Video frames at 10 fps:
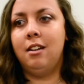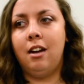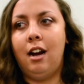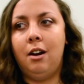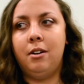
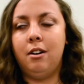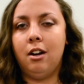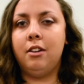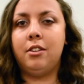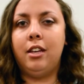how on
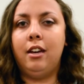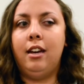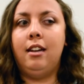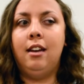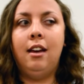earth
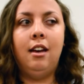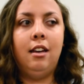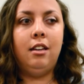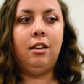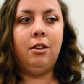could
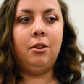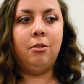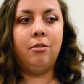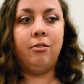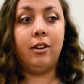
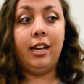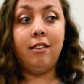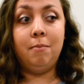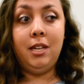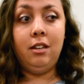you
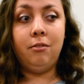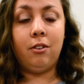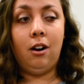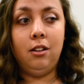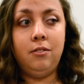forgive me
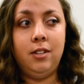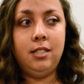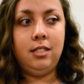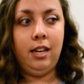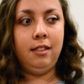for all of this
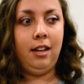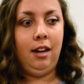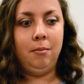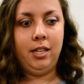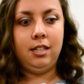sin that
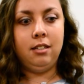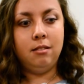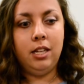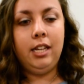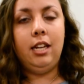I'm like
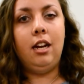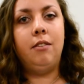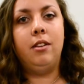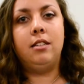thinking of and